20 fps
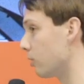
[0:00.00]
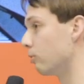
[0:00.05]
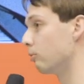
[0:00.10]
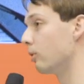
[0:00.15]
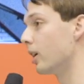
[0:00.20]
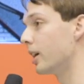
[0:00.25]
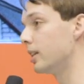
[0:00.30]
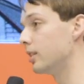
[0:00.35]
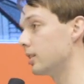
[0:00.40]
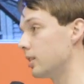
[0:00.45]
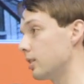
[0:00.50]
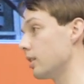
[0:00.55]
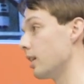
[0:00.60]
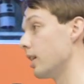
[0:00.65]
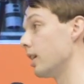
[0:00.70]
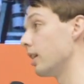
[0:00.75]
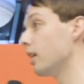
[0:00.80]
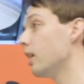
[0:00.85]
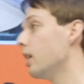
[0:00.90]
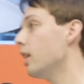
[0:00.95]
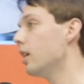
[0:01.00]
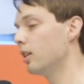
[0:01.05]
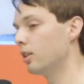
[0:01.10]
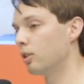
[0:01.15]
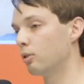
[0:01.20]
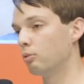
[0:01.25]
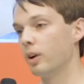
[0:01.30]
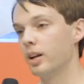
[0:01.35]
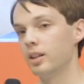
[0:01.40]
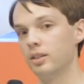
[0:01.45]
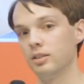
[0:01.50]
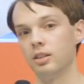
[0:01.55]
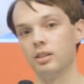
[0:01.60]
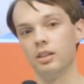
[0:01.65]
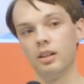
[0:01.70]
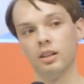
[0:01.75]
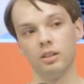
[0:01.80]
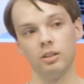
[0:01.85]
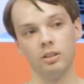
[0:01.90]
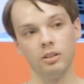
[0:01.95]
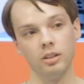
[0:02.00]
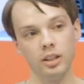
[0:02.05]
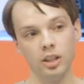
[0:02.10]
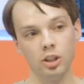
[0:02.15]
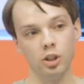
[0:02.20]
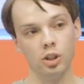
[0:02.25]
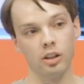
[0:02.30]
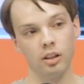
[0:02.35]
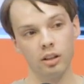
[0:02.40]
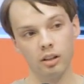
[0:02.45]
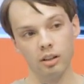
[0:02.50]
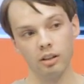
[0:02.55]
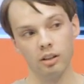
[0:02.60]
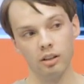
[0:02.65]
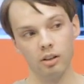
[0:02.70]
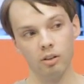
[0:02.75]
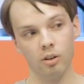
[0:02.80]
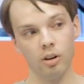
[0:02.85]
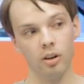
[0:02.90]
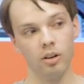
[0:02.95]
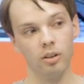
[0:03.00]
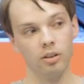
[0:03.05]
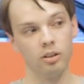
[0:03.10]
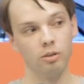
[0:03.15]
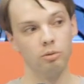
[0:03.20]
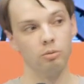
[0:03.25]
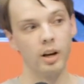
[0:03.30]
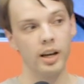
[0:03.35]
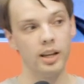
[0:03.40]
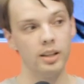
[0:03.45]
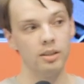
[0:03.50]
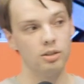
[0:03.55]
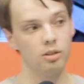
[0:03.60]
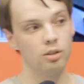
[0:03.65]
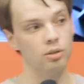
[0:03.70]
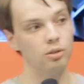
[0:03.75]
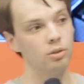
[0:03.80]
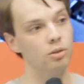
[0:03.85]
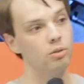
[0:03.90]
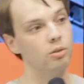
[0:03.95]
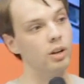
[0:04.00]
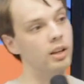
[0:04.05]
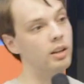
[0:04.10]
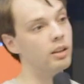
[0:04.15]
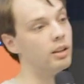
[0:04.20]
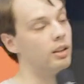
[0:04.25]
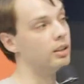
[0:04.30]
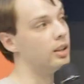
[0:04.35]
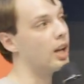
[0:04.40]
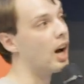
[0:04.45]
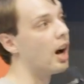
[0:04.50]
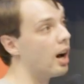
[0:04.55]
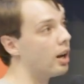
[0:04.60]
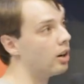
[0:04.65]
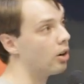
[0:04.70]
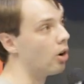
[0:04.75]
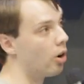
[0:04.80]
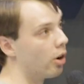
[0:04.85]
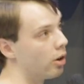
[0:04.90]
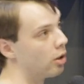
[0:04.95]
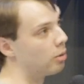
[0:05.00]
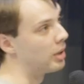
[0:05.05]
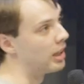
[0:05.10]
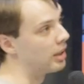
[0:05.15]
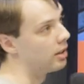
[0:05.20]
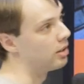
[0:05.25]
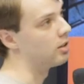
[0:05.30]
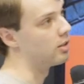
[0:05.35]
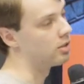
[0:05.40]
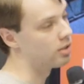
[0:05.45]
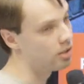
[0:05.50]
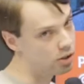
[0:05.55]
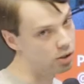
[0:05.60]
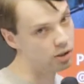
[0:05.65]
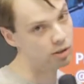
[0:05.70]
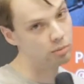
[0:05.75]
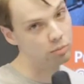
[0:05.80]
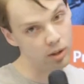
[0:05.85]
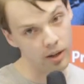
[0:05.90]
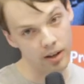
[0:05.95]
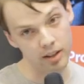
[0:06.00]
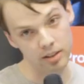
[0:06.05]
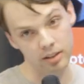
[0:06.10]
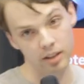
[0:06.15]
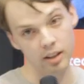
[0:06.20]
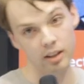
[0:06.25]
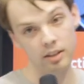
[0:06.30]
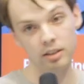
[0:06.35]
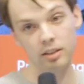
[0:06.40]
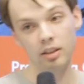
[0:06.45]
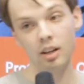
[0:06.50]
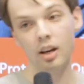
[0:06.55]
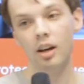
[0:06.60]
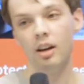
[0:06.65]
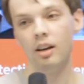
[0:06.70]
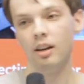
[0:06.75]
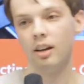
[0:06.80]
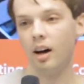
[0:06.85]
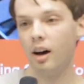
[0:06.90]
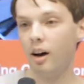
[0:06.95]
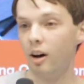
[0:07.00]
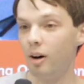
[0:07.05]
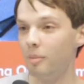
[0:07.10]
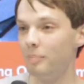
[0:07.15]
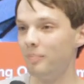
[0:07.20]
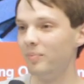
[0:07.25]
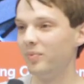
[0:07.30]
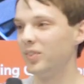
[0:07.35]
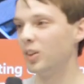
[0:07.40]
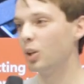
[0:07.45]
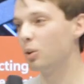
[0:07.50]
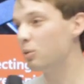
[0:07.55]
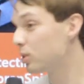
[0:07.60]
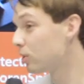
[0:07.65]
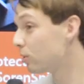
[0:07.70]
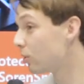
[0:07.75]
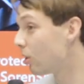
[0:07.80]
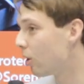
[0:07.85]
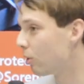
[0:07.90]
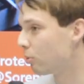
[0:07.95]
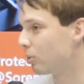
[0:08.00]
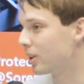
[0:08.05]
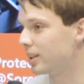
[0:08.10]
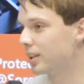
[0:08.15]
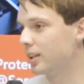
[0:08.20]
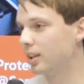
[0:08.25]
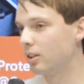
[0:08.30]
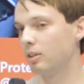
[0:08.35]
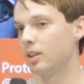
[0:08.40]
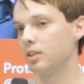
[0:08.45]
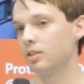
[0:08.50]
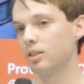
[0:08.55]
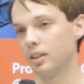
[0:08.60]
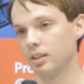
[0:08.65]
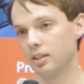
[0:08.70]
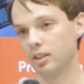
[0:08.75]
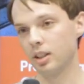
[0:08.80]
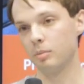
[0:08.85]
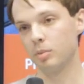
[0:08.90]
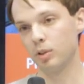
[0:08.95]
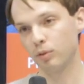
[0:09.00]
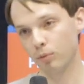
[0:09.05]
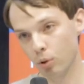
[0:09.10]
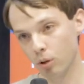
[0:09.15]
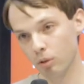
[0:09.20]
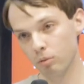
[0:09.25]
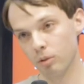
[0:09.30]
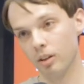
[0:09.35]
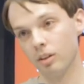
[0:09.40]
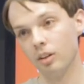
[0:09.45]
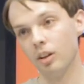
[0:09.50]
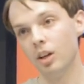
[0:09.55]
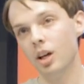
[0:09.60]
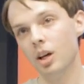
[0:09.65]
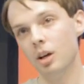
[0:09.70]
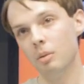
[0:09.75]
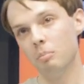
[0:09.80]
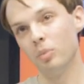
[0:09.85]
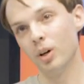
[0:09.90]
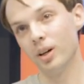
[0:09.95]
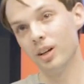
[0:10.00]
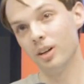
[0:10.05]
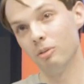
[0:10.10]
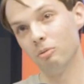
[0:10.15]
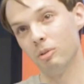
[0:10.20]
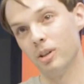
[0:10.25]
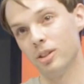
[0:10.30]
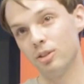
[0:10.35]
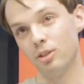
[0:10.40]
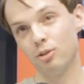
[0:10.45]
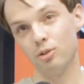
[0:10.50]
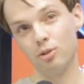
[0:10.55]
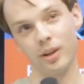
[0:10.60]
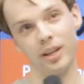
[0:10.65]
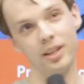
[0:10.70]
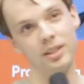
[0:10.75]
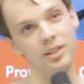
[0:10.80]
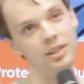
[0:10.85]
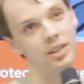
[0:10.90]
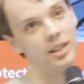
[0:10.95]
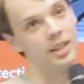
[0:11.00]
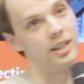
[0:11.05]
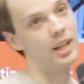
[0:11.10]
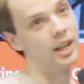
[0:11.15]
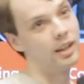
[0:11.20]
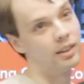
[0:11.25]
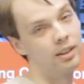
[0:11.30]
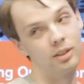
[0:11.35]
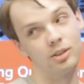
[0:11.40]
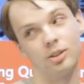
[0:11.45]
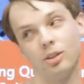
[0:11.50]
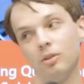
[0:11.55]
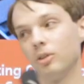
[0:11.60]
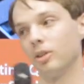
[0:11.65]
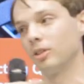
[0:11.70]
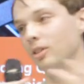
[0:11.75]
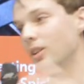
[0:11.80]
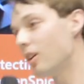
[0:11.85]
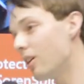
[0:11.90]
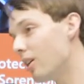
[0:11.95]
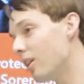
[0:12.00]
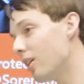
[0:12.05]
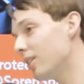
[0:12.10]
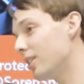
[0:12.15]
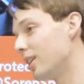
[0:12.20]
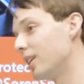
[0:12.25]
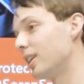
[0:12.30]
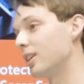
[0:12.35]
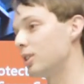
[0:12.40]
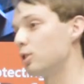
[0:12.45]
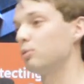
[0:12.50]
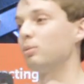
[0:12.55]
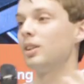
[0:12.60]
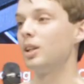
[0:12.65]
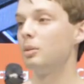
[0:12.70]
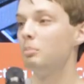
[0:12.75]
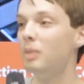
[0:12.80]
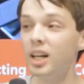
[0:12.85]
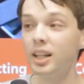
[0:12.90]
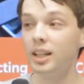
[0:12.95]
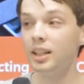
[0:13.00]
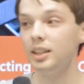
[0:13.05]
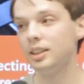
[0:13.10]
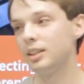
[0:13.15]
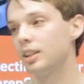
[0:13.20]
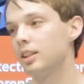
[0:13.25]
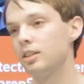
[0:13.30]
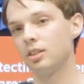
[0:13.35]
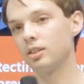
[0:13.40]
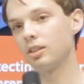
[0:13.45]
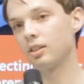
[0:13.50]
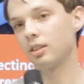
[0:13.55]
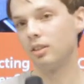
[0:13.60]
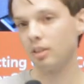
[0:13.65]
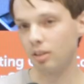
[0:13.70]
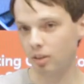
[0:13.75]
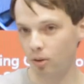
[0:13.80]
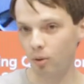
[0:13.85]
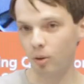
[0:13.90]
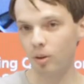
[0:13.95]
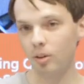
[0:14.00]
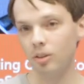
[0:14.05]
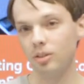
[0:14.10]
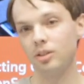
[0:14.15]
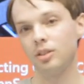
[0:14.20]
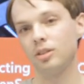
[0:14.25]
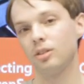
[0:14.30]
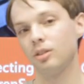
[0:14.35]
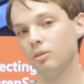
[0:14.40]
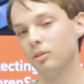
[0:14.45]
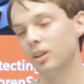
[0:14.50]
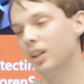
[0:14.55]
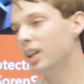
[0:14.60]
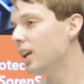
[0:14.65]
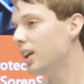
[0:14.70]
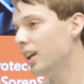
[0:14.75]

of rights like the right to data deletion or the right to a non automated decision process. Um, those are all really interesting steps forward. But once you translate ethics over to law, then it gets really muddy and gets stuck in the courts. So